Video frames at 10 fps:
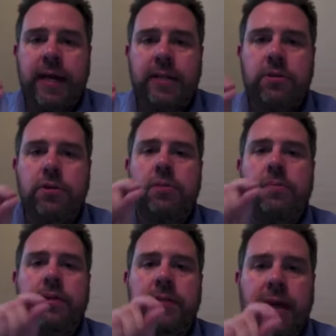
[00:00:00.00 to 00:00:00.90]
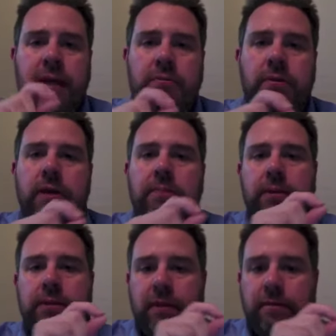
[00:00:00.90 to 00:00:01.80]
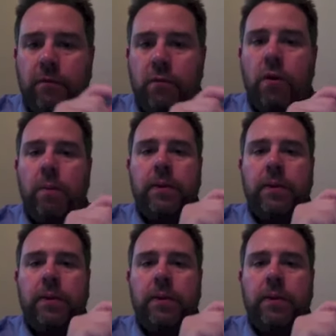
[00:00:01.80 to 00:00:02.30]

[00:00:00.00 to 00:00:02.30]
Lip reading: A2 plus A3 plus A4